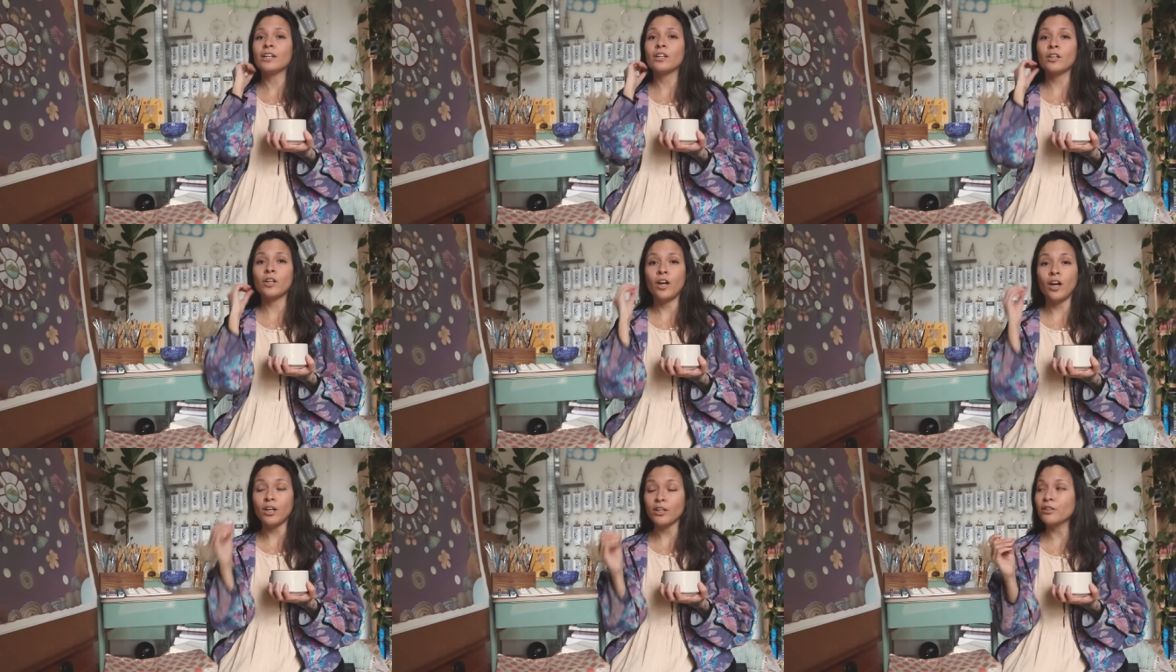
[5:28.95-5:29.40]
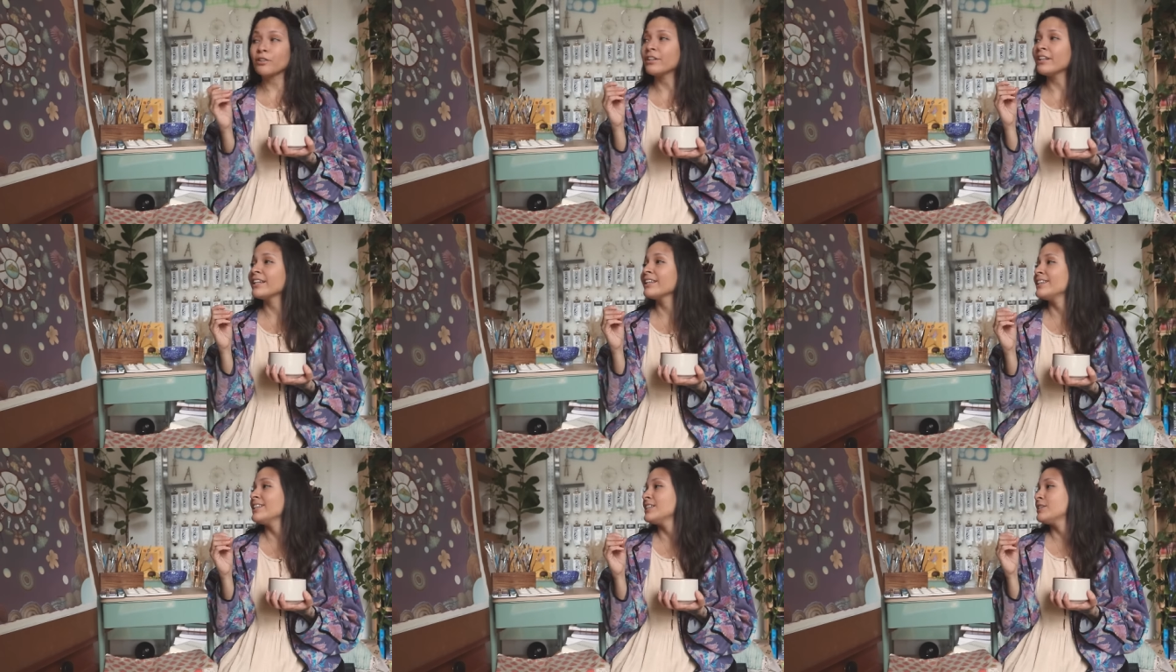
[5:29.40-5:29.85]

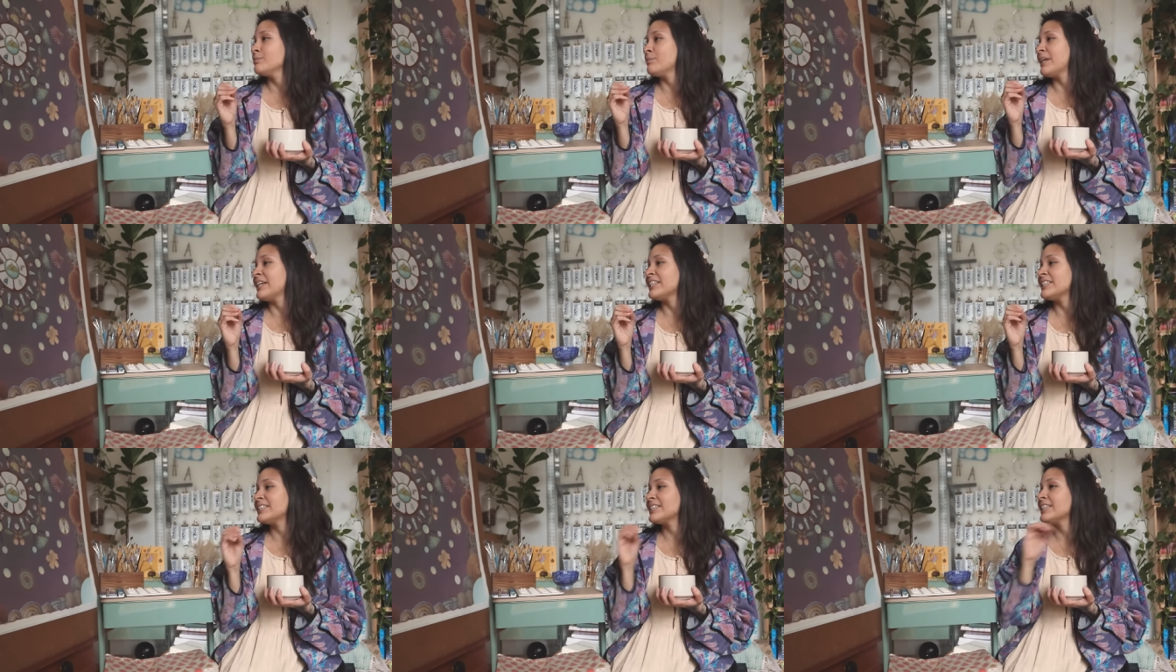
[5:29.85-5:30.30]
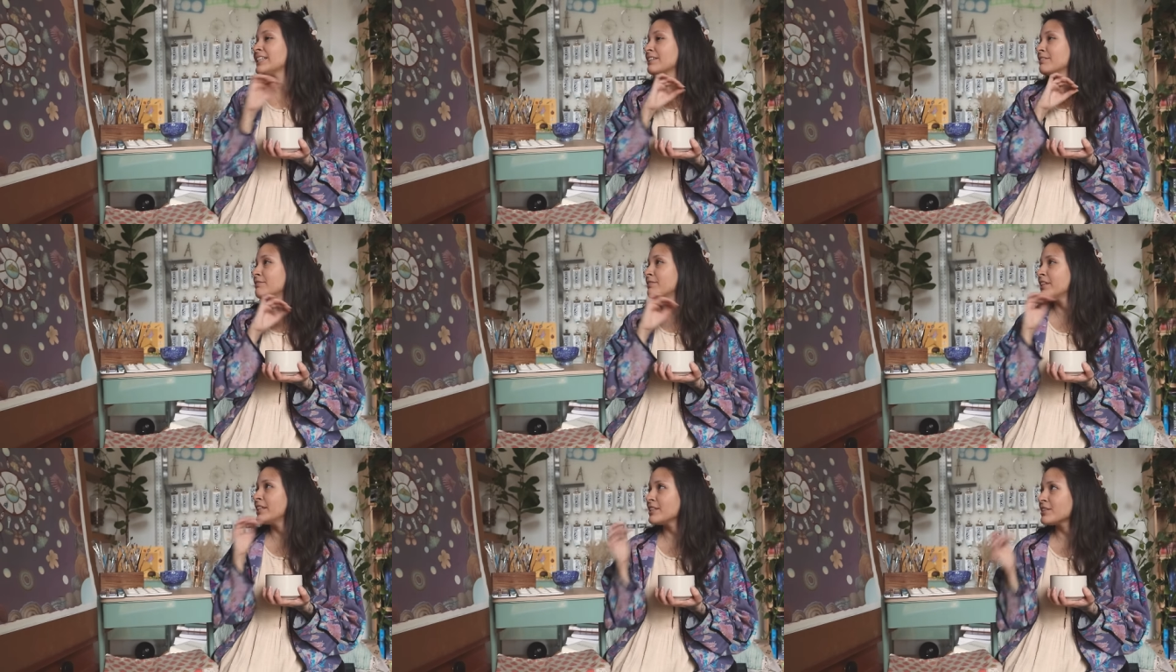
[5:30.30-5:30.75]
conquering this painting,
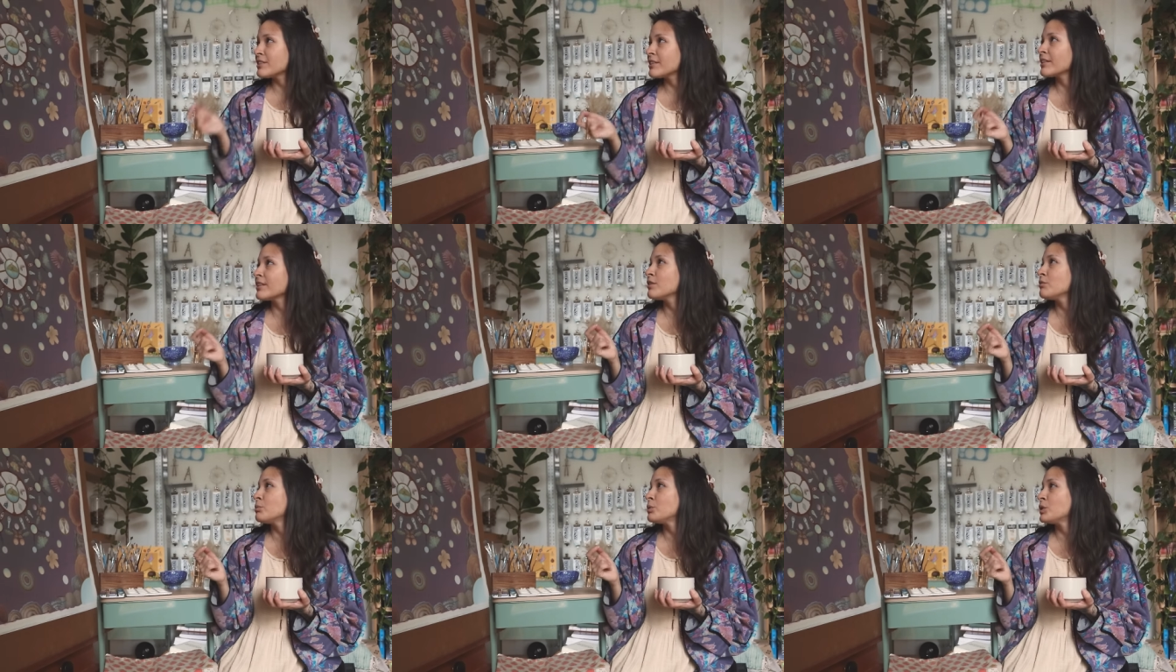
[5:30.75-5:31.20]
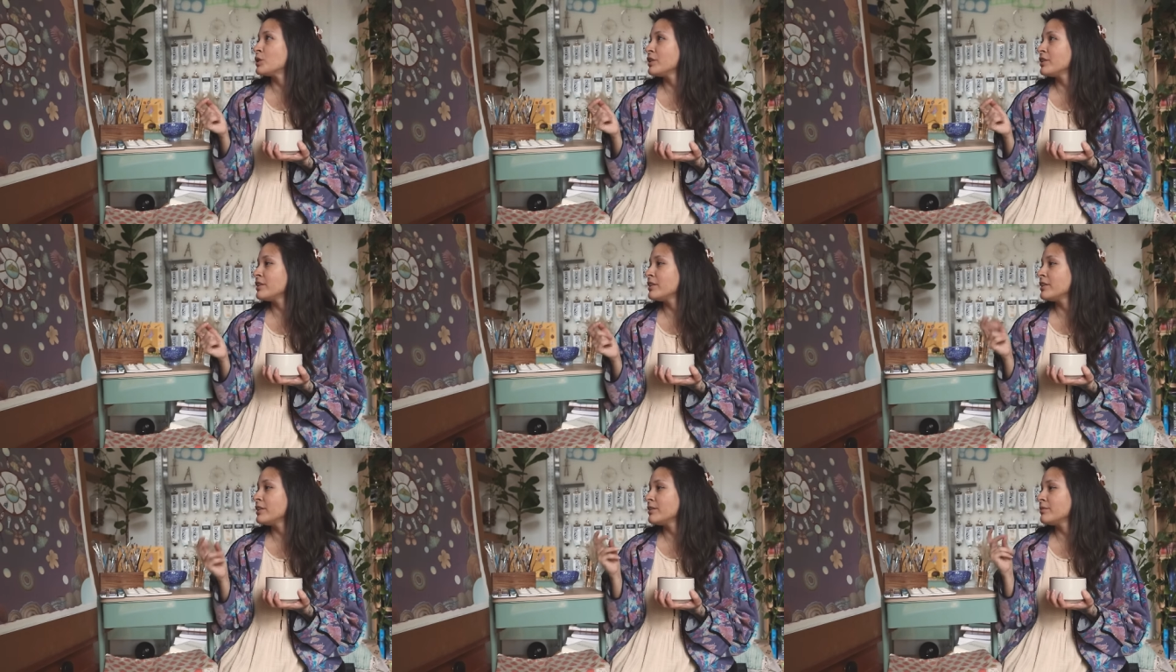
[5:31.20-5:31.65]
finishing the
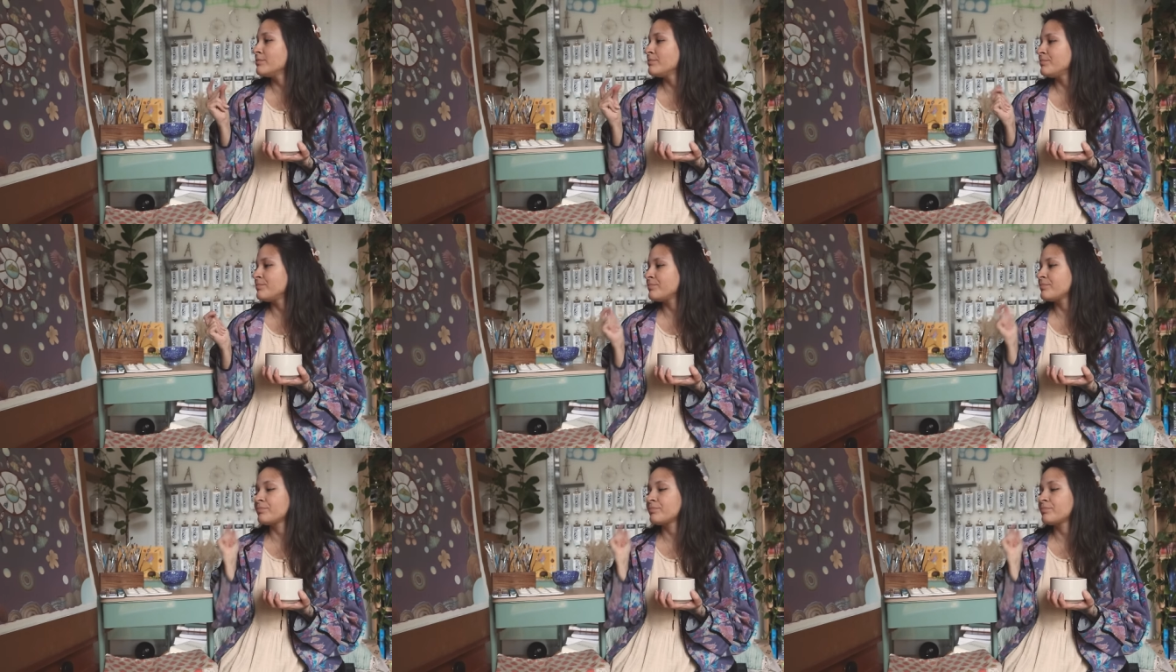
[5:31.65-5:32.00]
border.